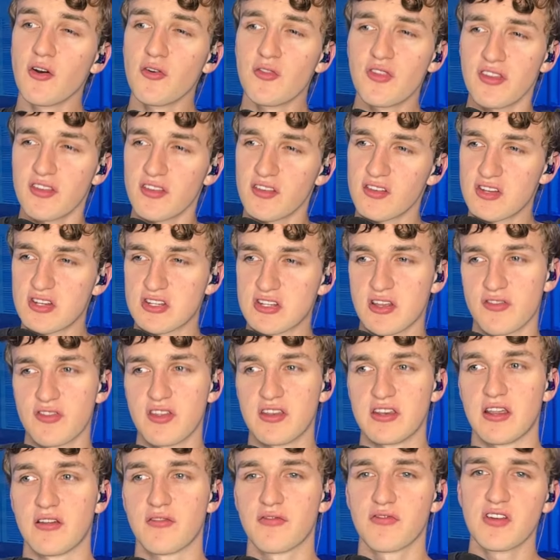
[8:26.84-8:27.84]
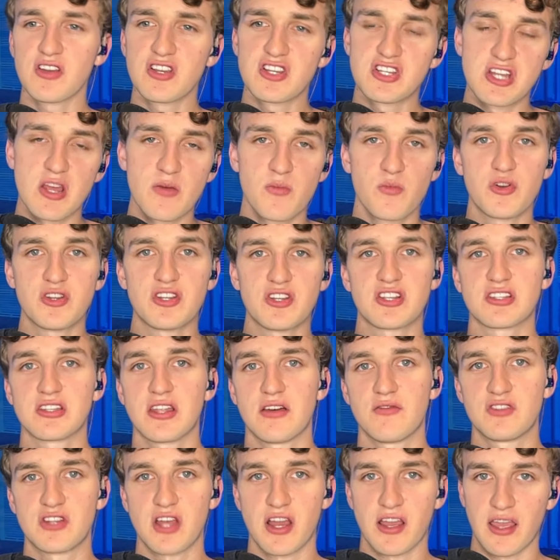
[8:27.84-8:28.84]
no, this is just authentic friendship, we just
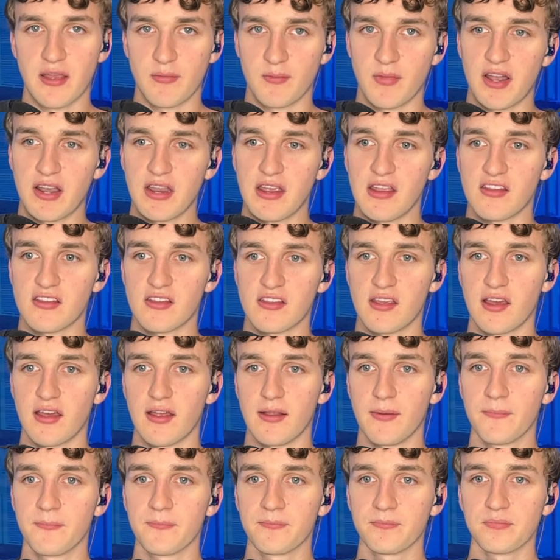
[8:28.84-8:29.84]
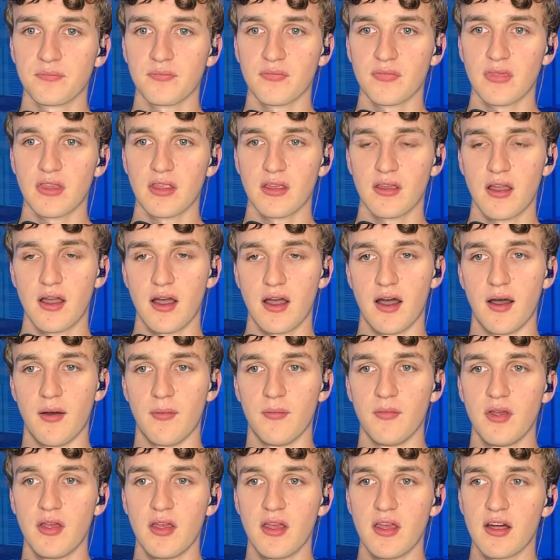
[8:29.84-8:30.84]
love chucking money, is that uh,
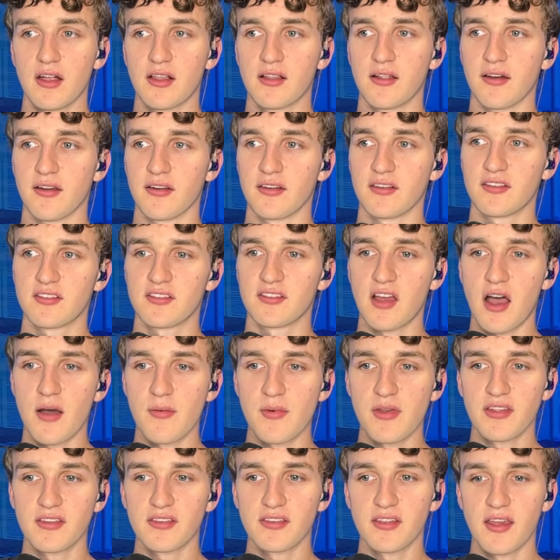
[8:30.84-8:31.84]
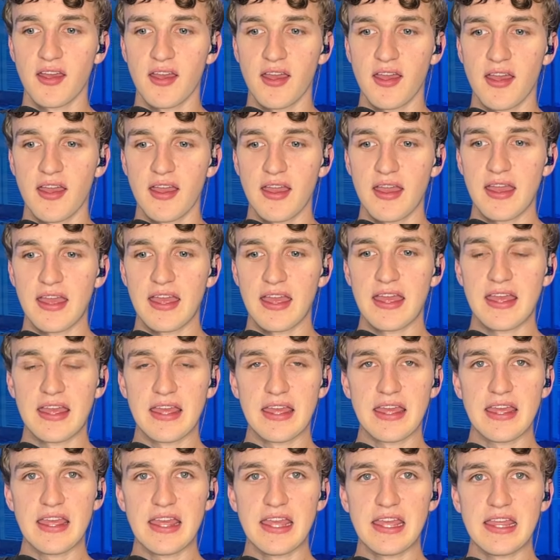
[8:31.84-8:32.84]
um, Clarence Thomas,
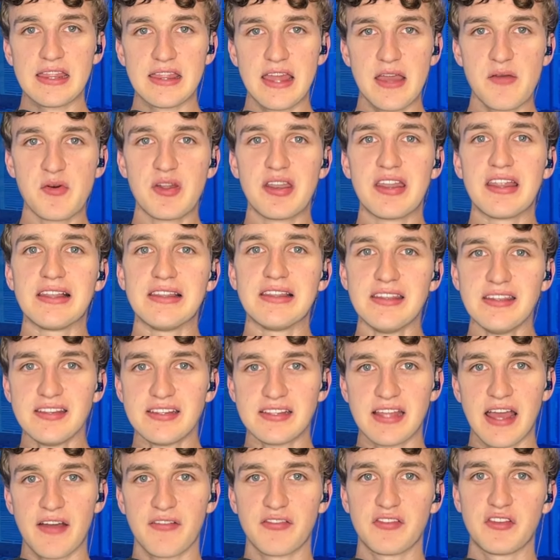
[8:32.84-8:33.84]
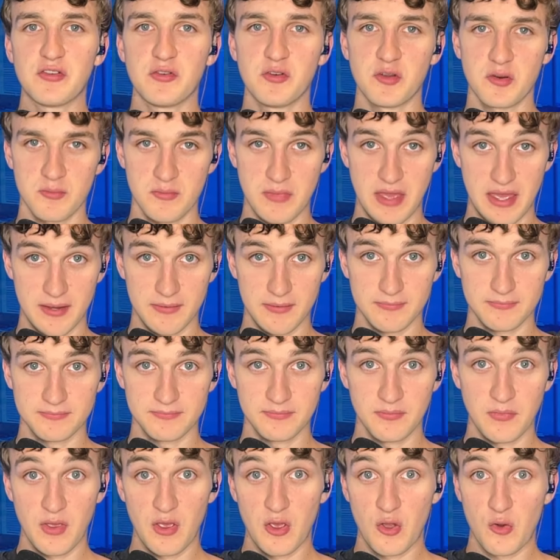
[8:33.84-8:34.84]
they would at least have to admit
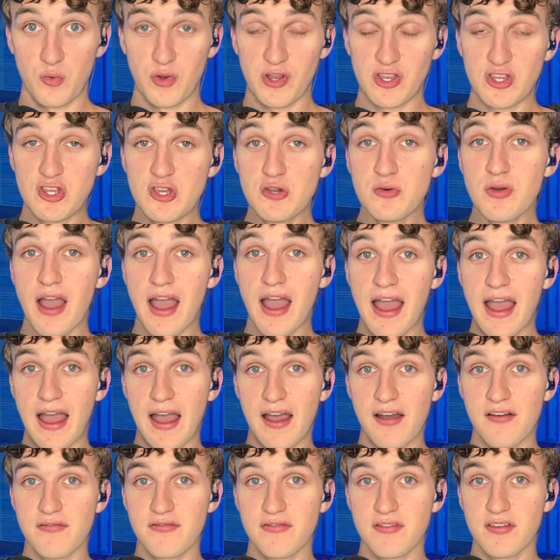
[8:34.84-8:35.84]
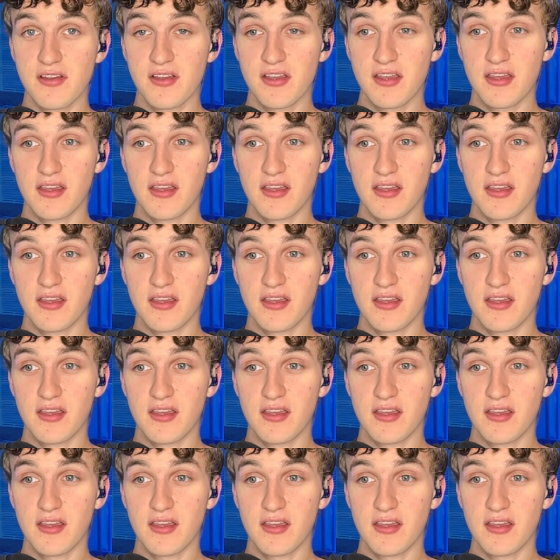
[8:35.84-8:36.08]
when you have